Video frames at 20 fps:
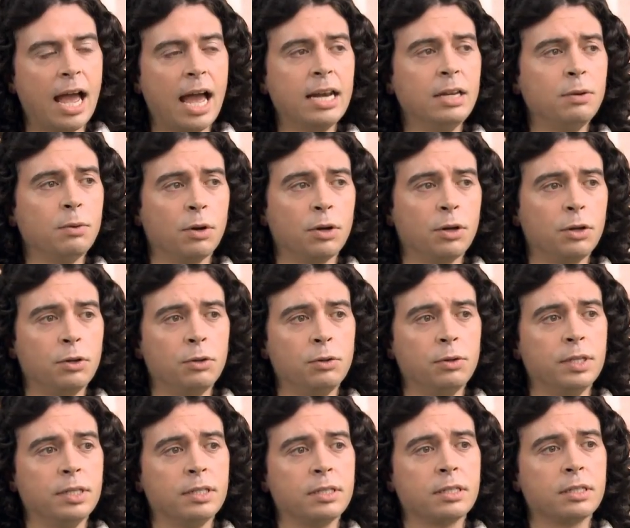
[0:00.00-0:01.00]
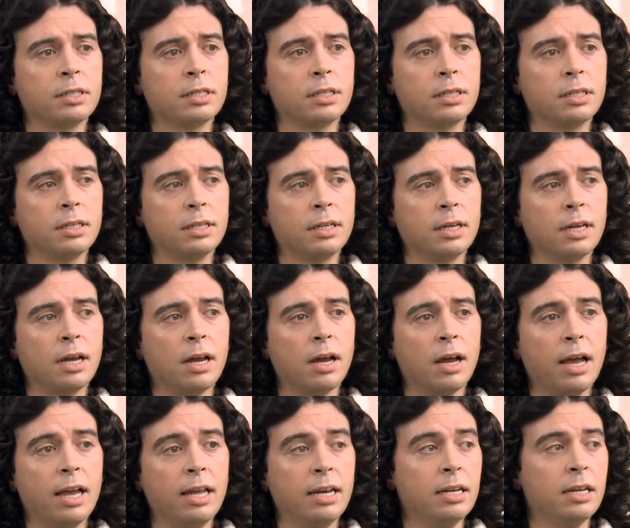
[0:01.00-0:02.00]
Anyone who is
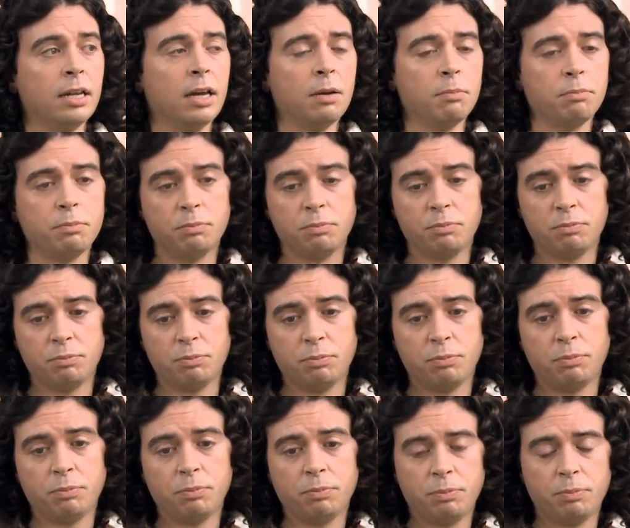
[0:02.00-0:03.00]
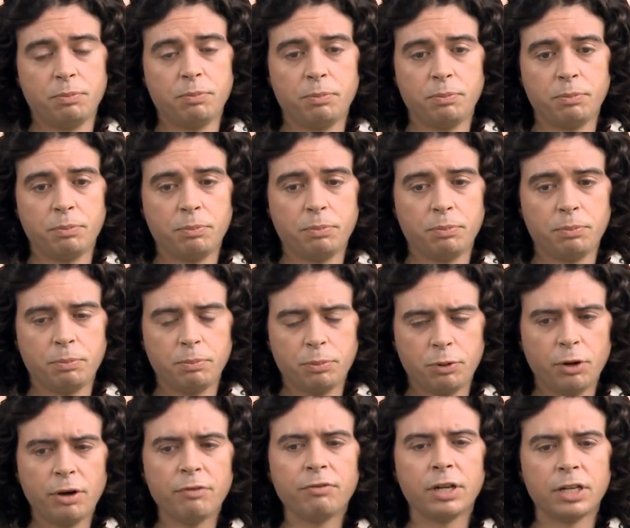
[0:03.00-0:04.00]
in a
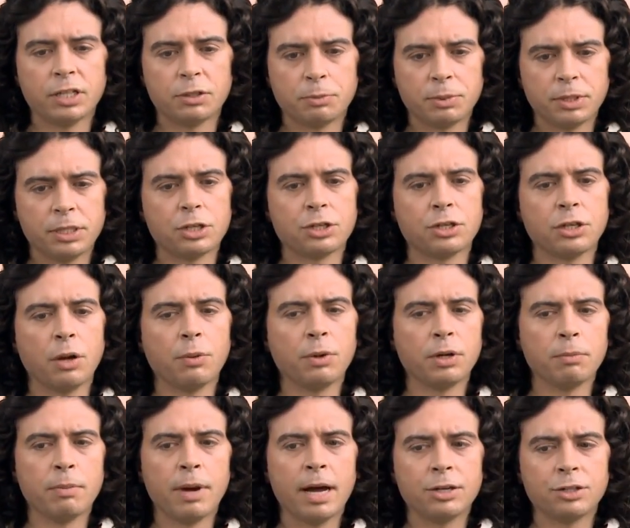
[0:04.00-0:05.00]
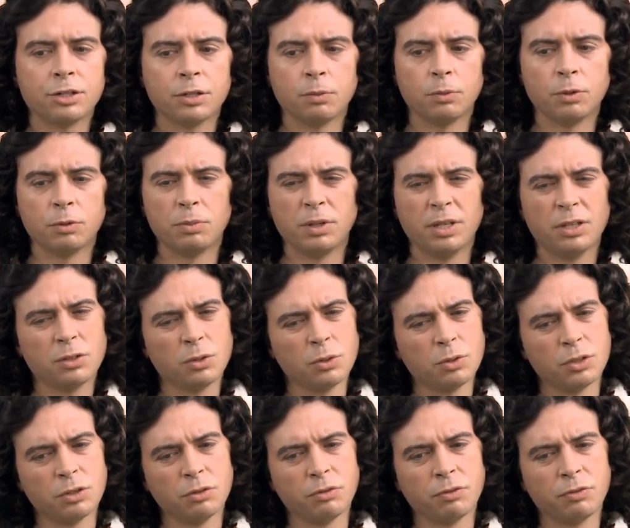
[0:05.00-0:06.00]
privileged position, I would imagine, would be
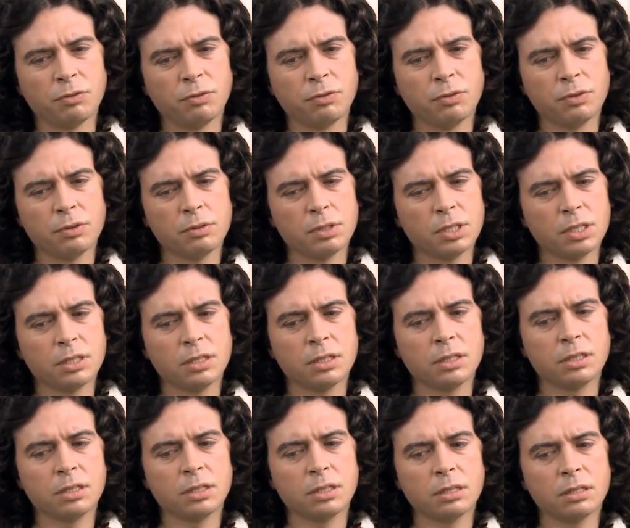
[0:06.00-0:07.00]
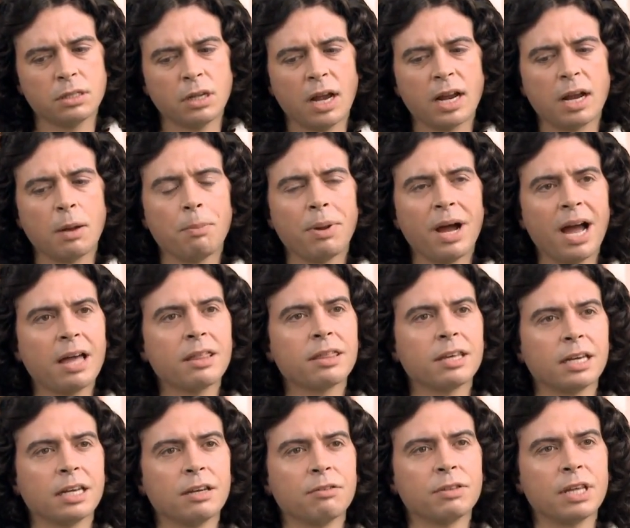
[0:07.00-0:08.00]
sort of
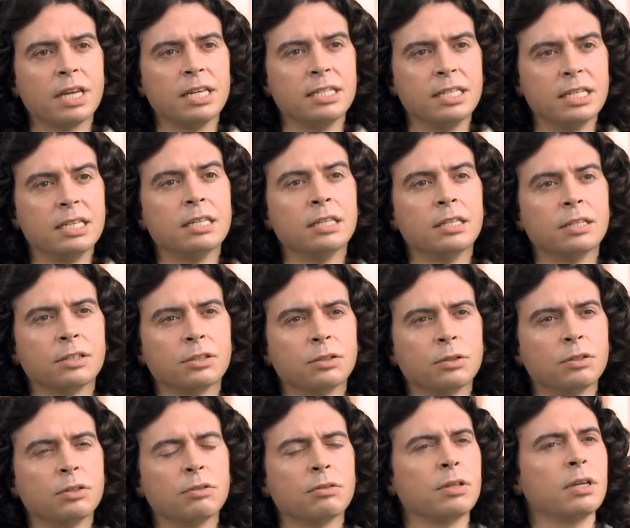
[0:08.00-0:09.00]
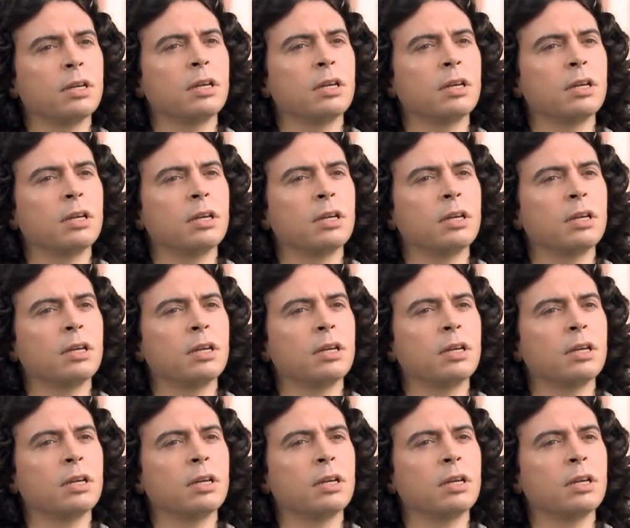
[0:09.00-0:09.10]
psychopathic if they didn't sort of